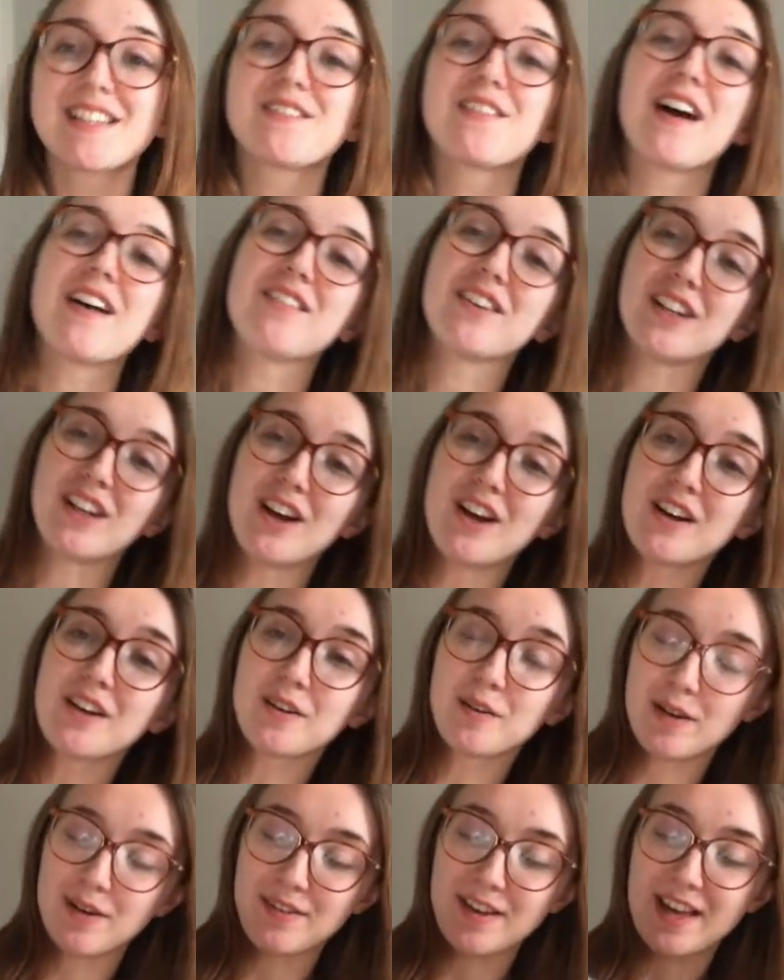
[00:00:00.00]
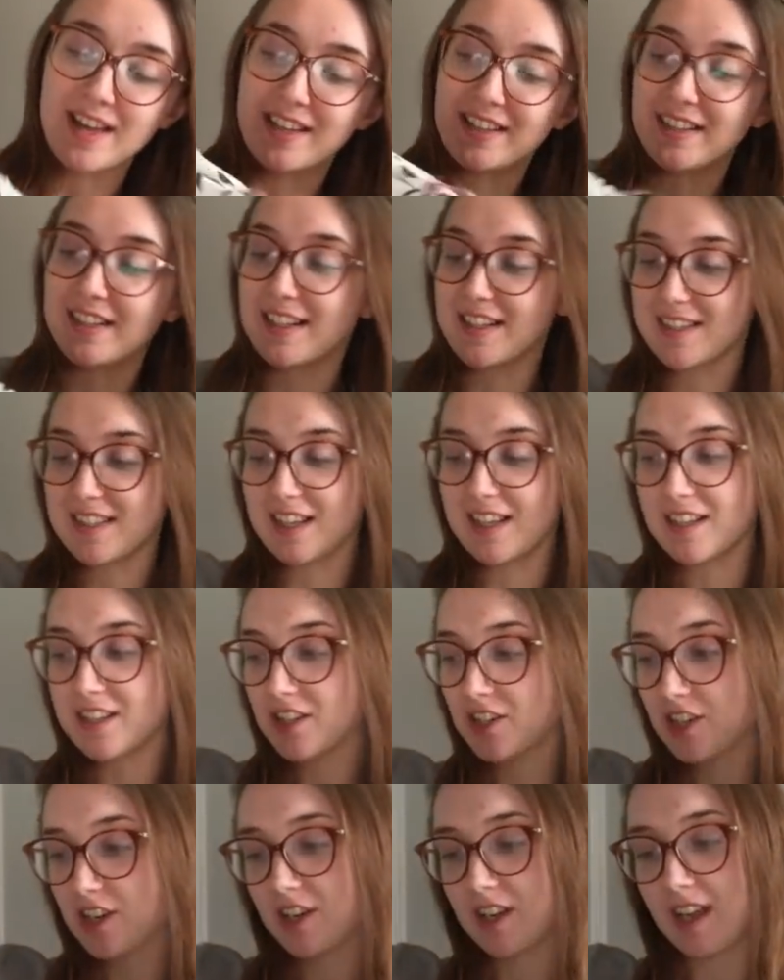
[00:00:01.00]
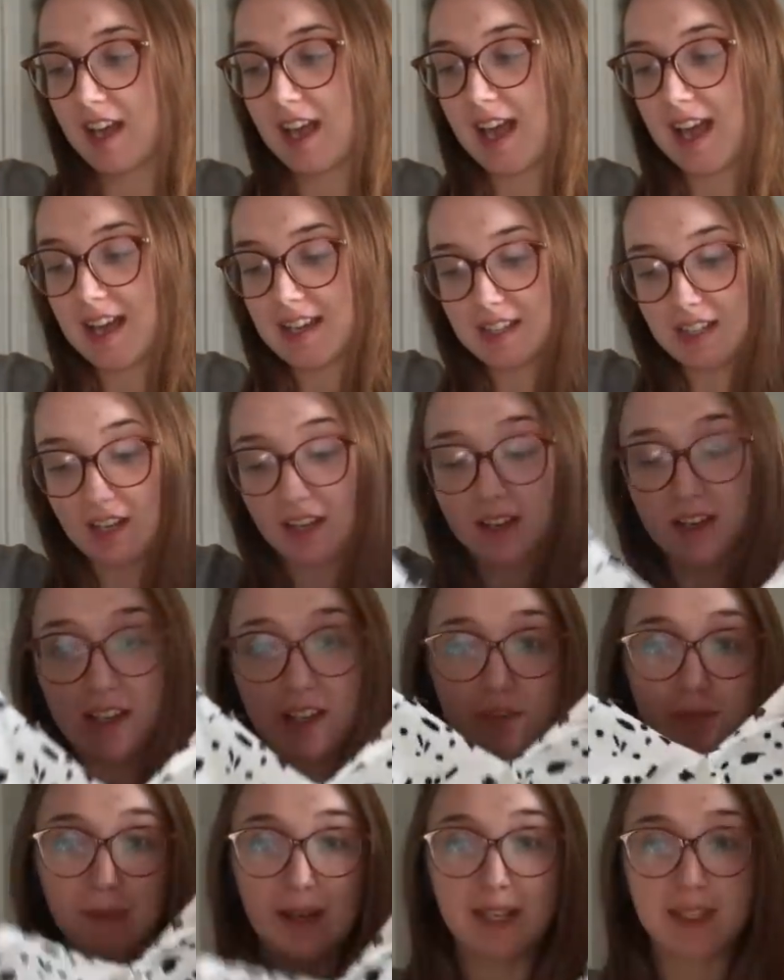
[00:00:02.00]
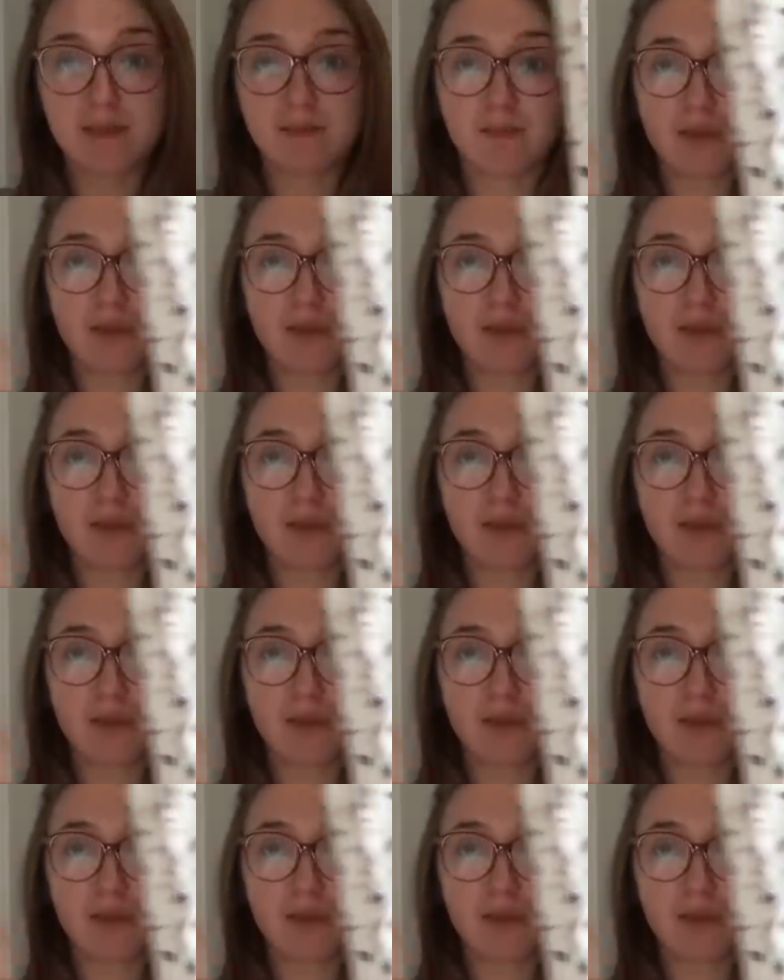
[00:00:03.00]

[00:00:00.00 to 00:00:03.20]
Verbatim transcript: five o'clock, we've had a nice lunch, and I have made some